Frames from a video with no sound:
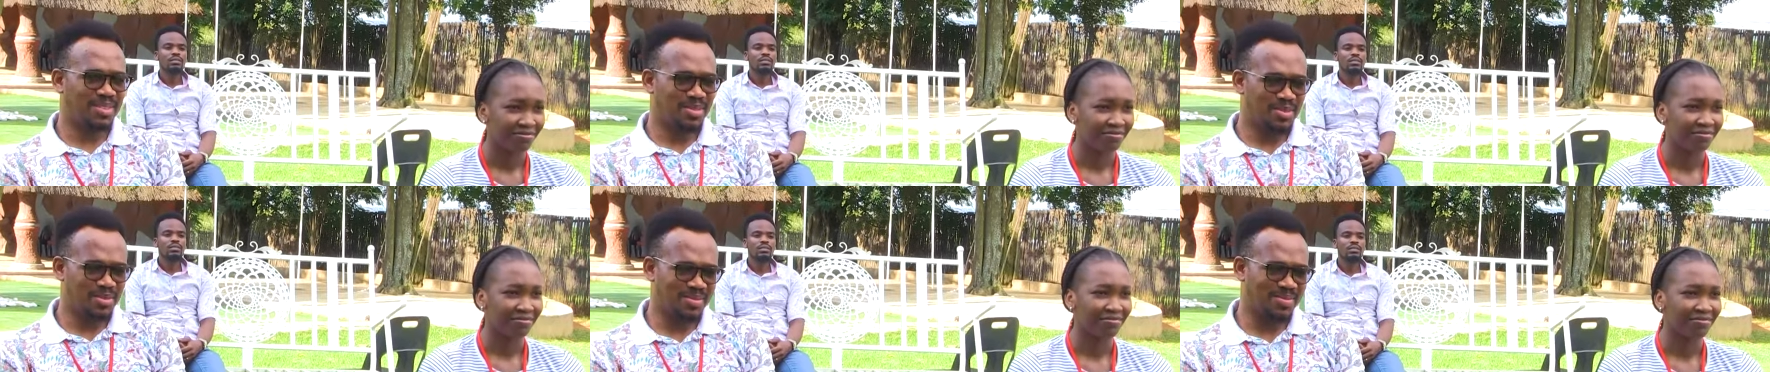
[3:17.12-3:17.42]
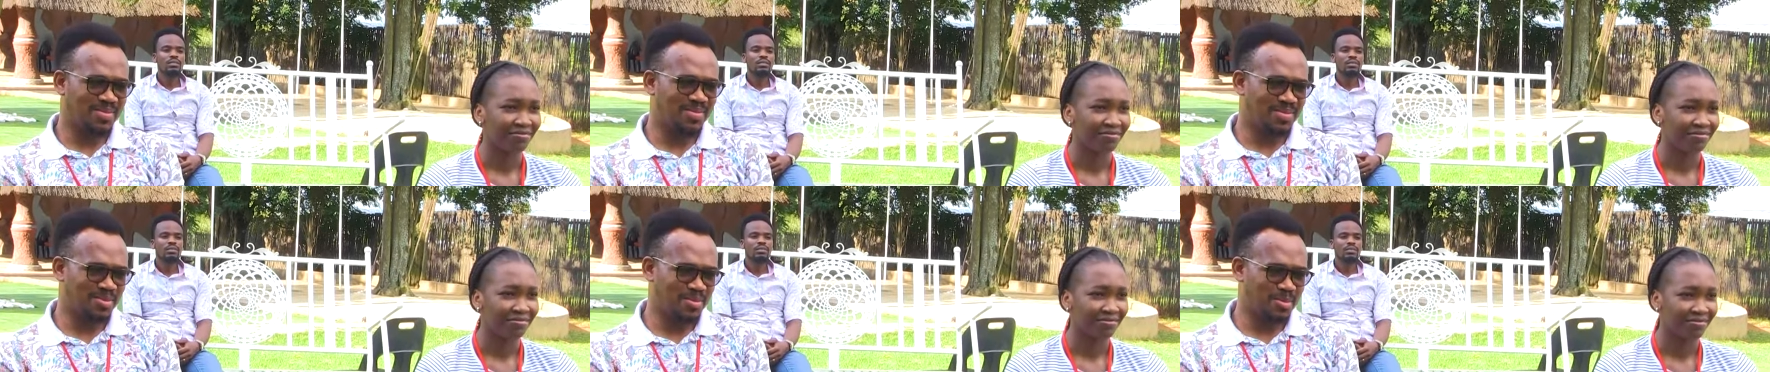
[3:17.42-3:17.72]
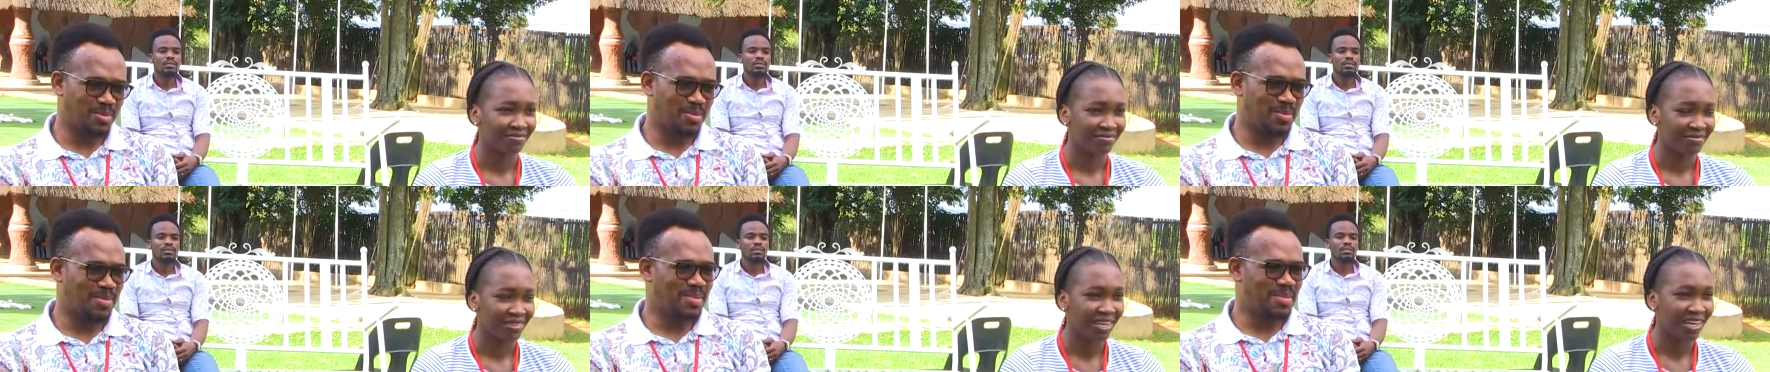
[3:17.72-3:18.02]

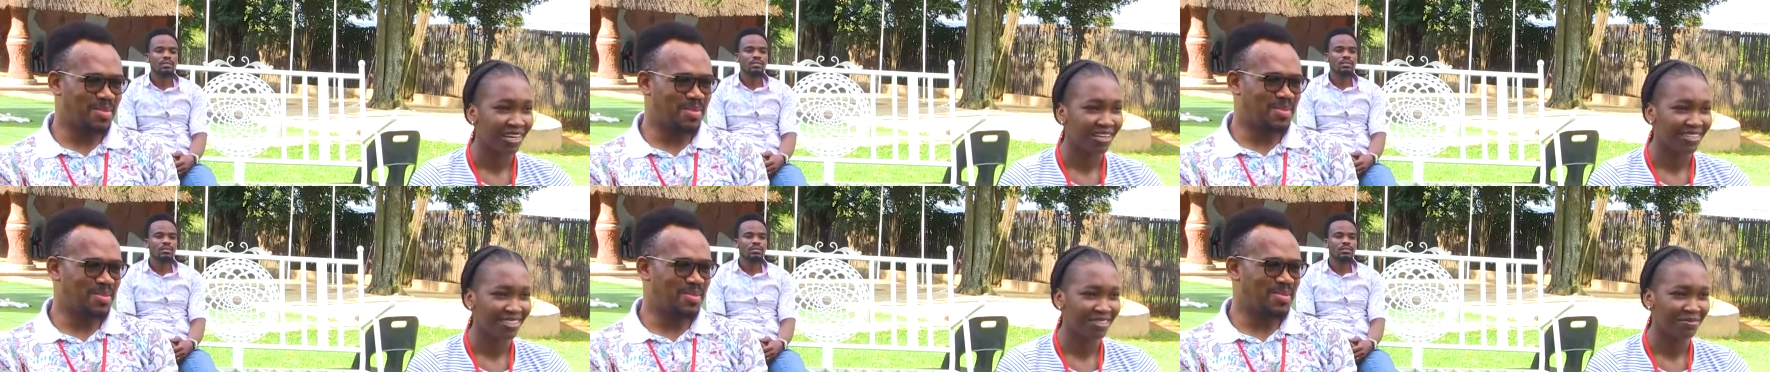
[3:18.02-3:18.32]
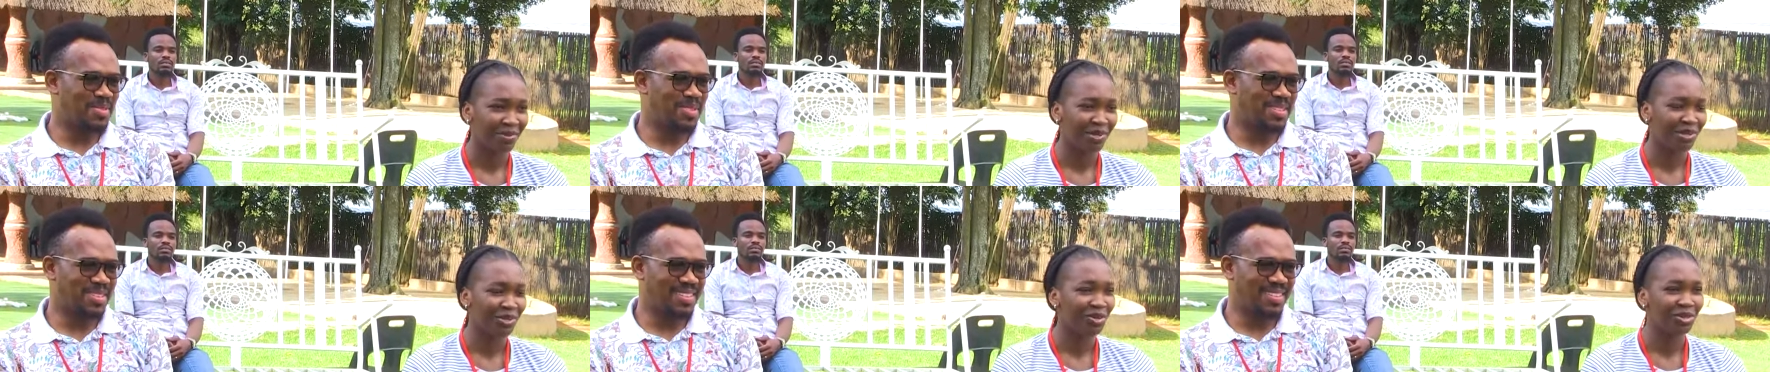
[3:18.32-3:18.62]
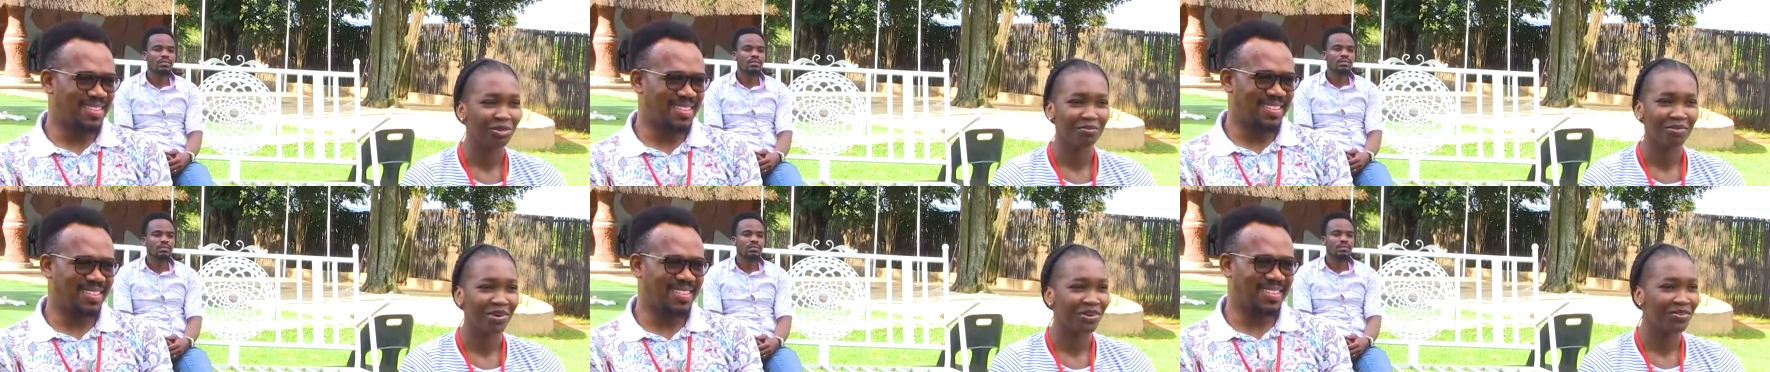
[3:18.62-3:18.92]
Speaker 1: Yes. Or you
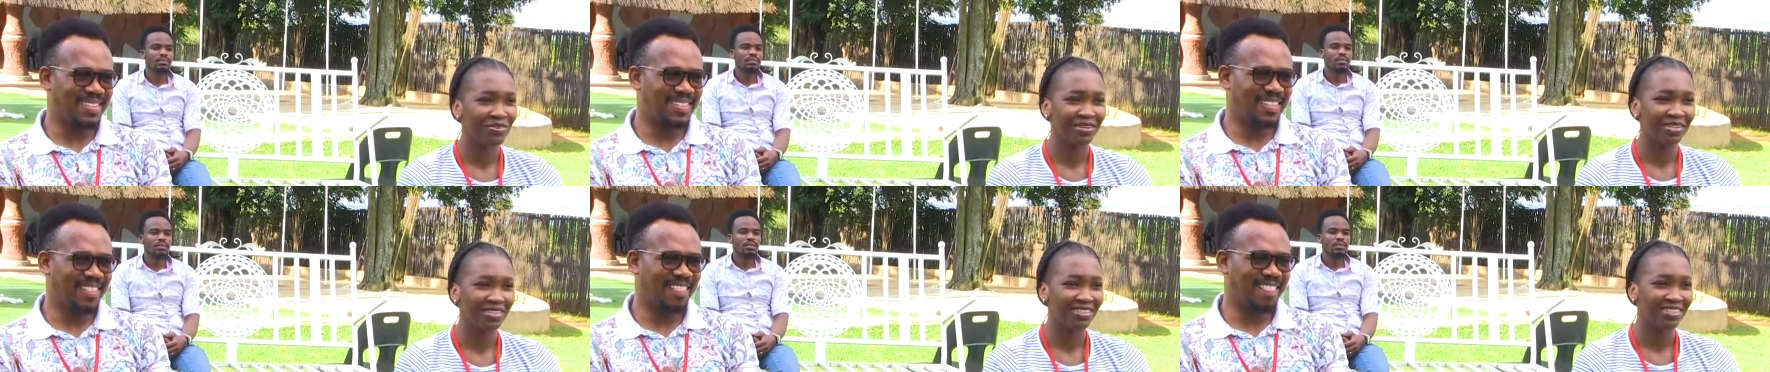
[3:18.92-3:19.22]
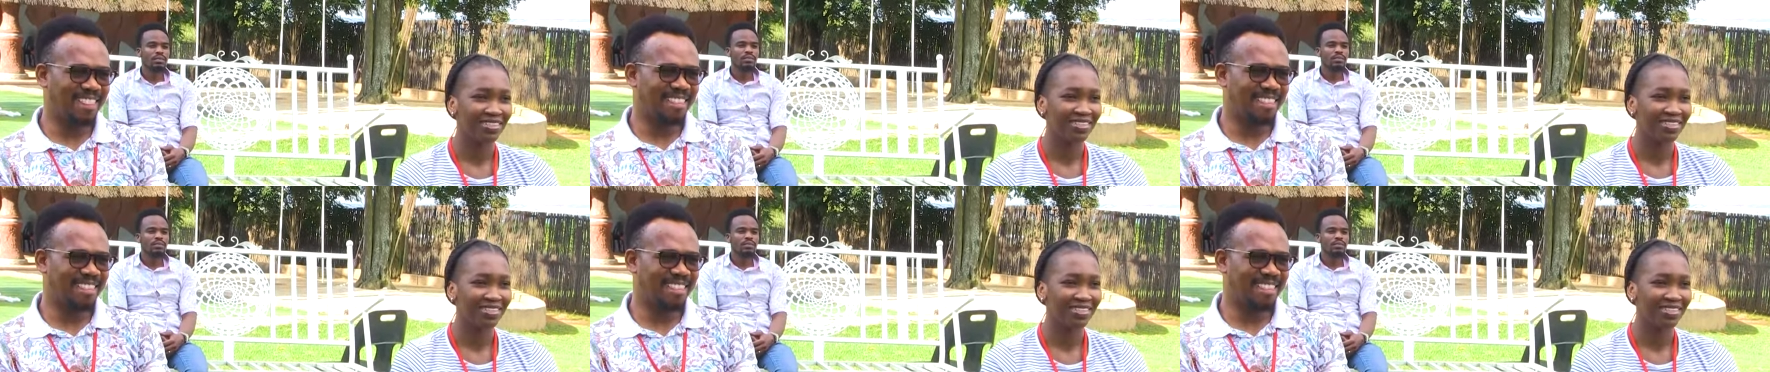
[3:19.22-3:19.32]
want to know?